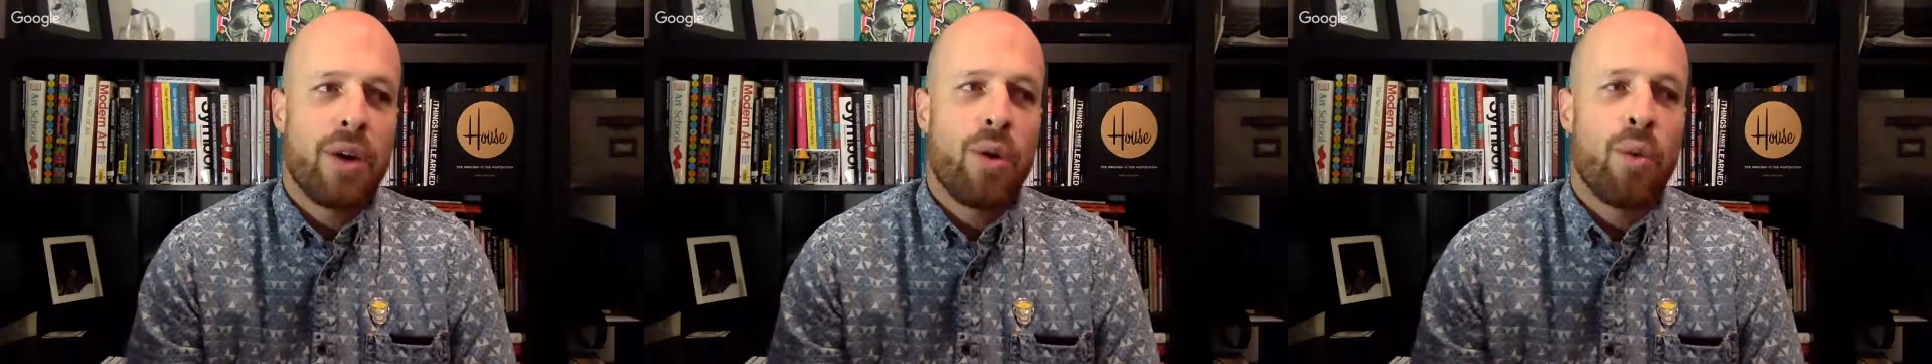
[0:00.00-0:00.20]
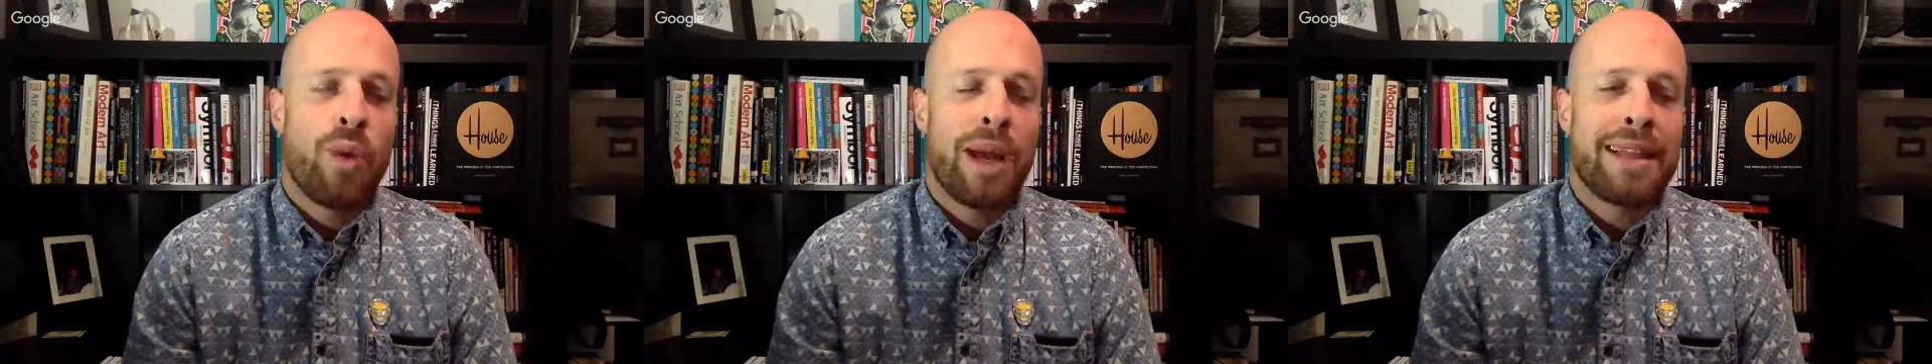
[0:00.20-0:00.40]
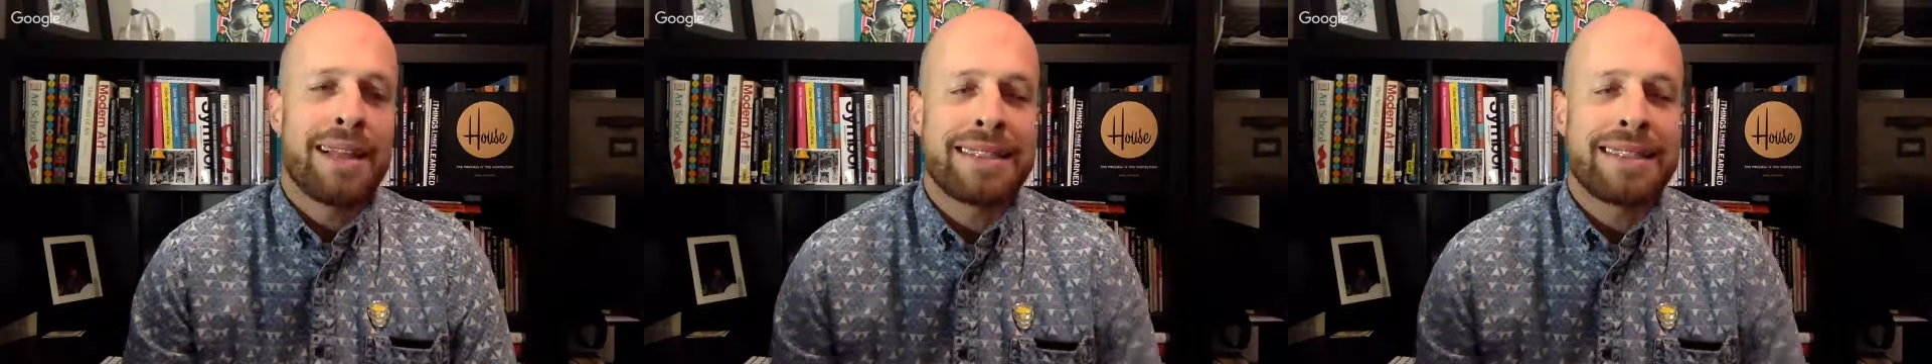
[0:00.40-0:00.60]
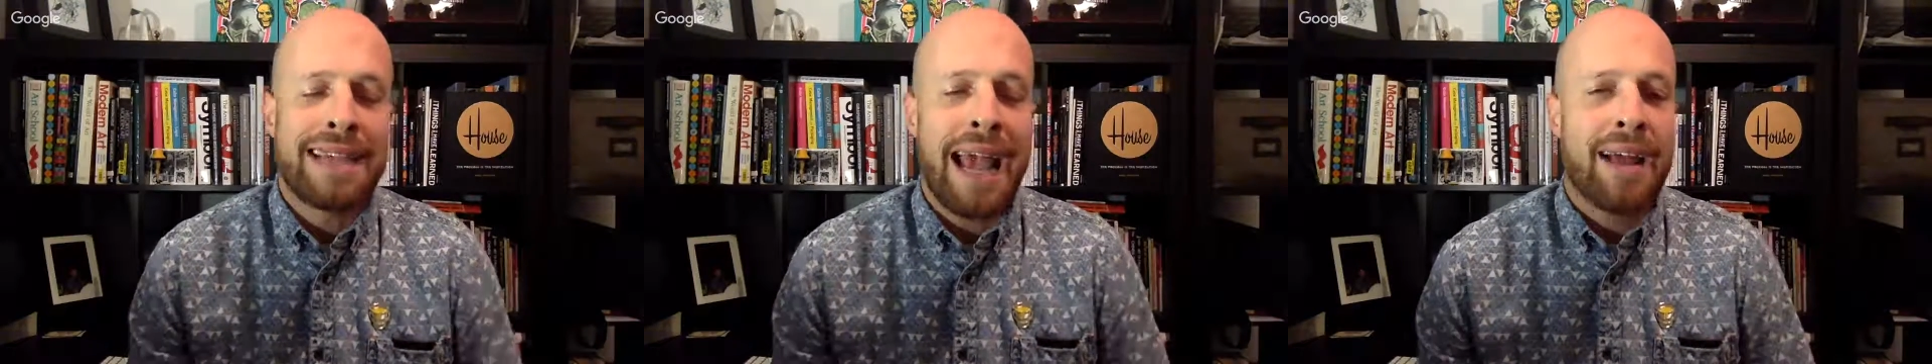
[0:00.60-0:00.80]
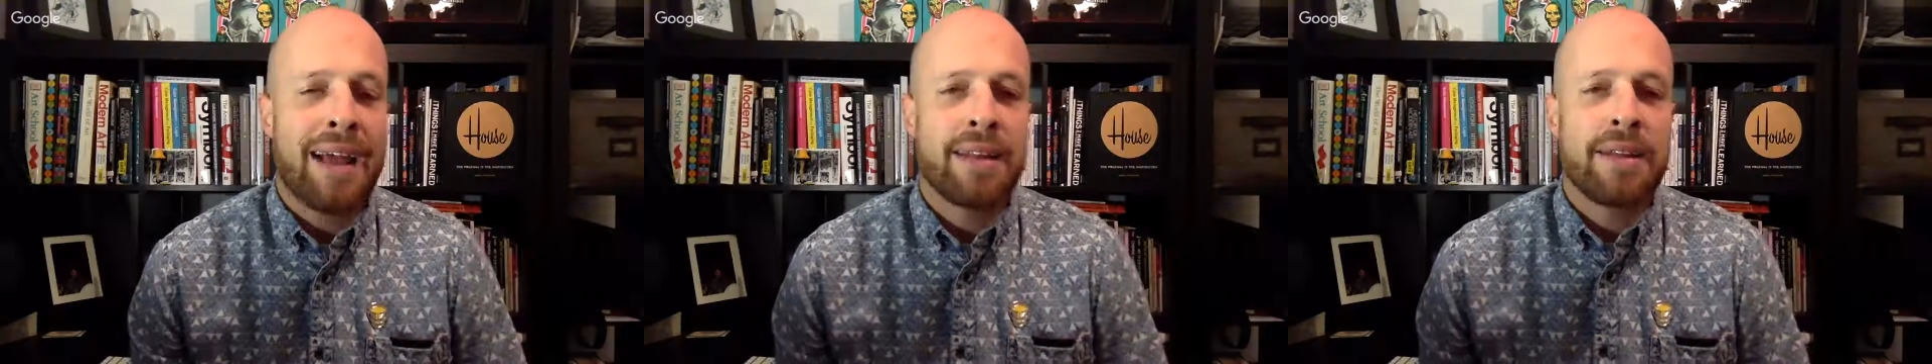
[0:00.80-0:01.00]
when the
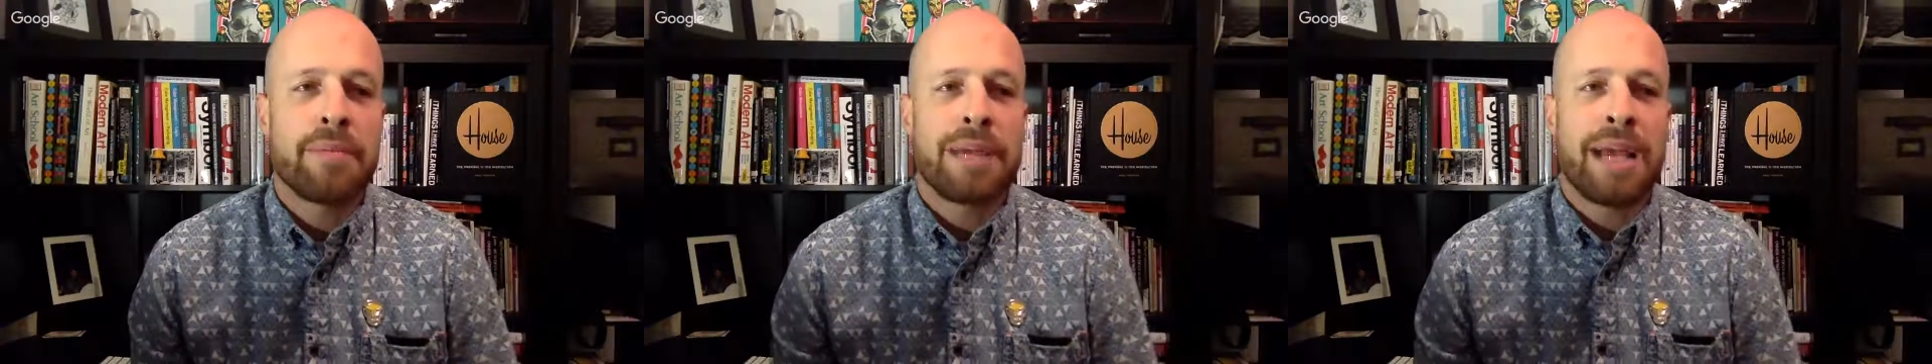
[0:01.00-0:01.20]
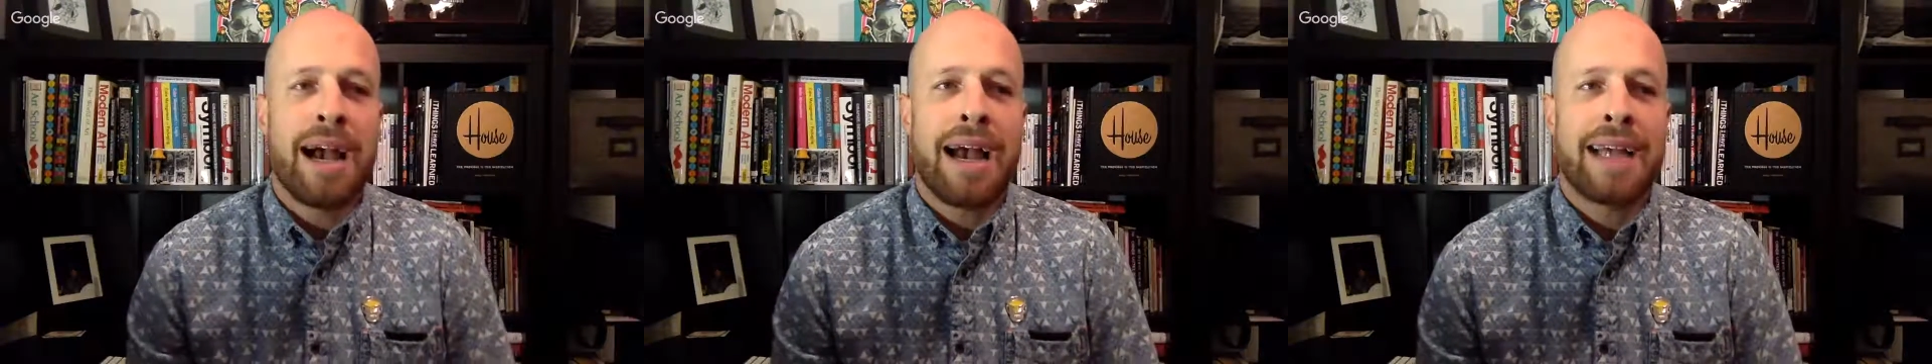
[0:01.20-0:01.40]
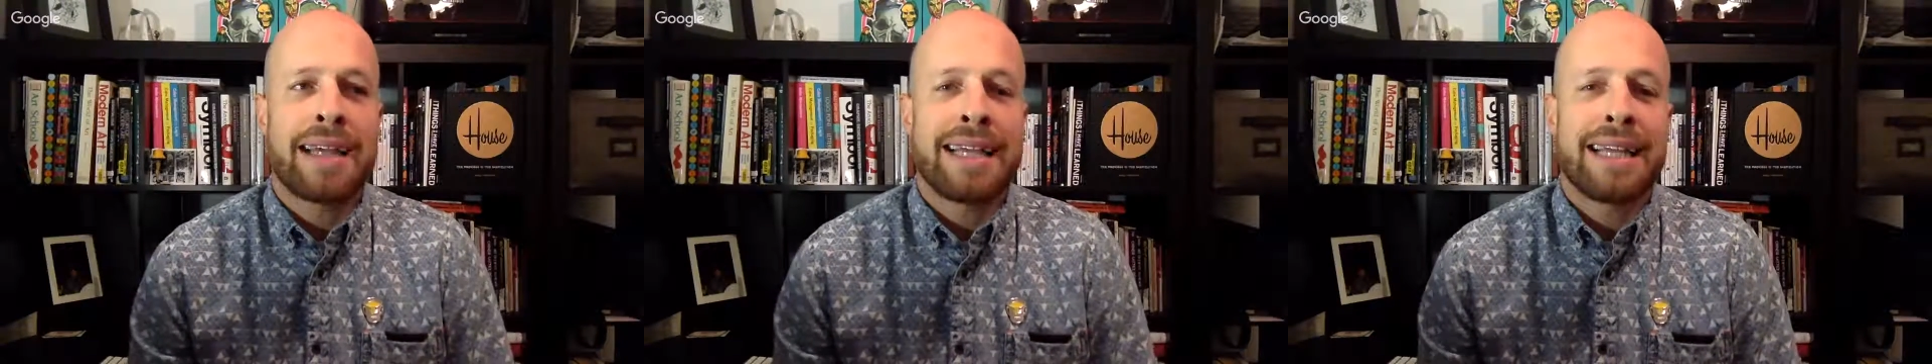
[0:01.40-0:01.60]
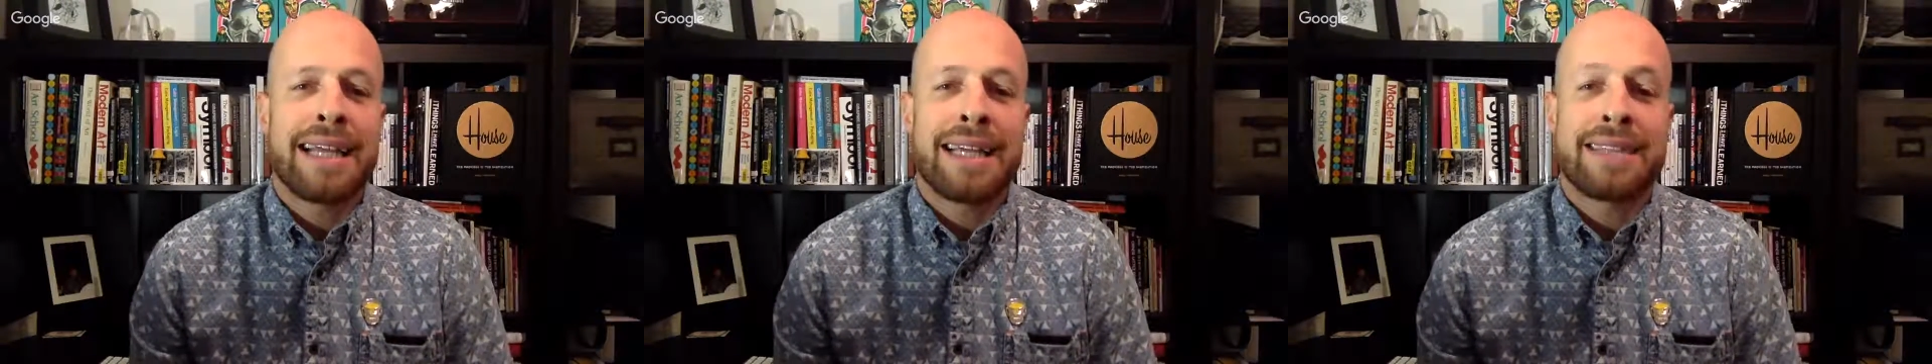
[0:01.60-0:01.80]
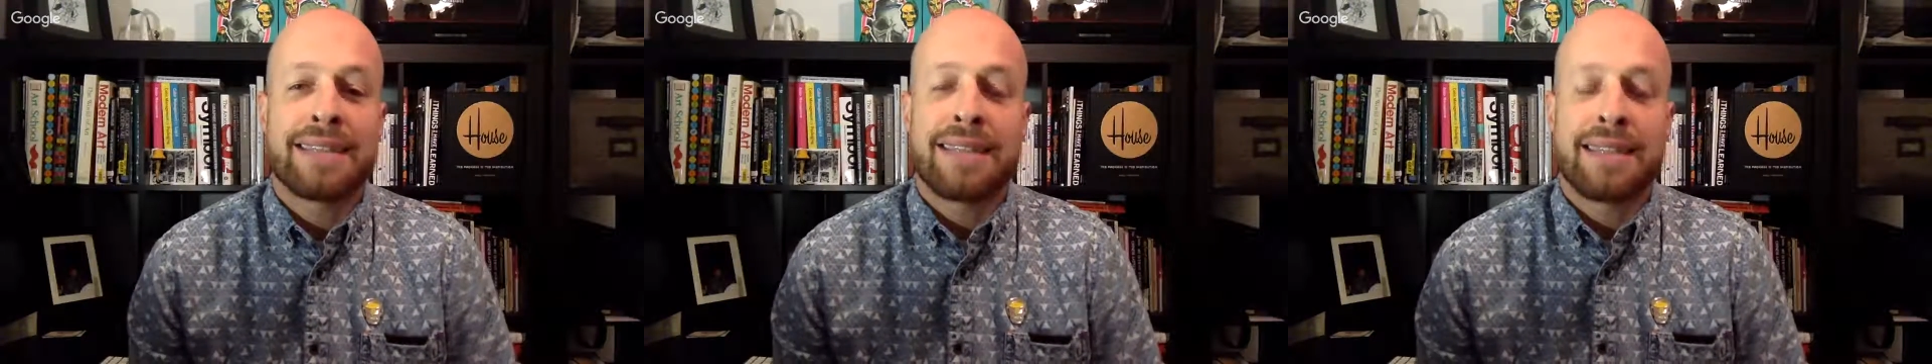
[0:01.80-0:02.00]
talent behind it
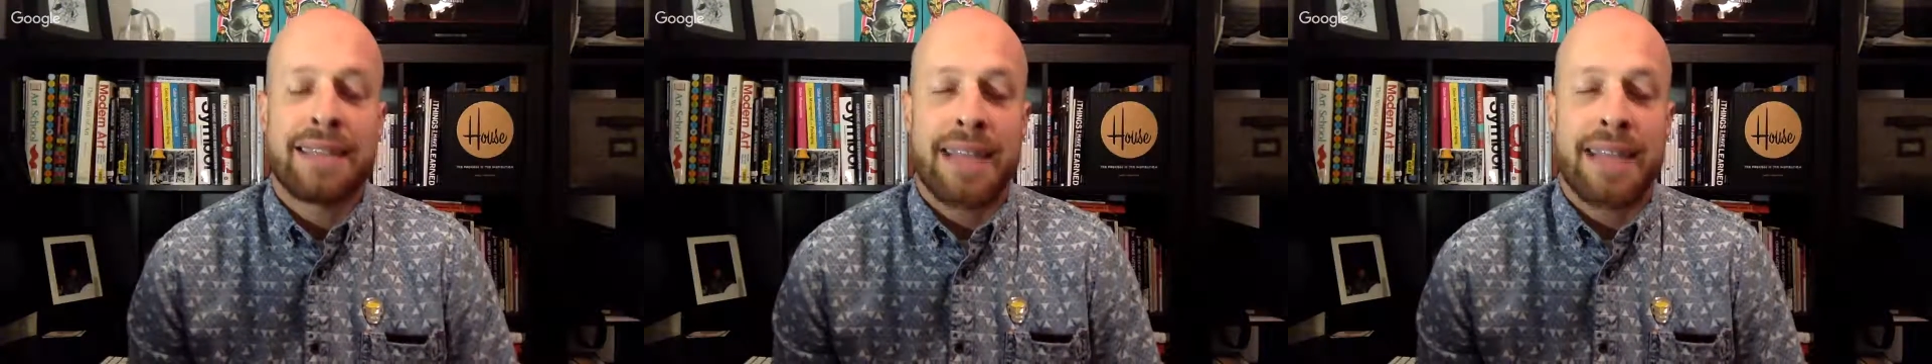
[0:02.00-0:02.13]
isn't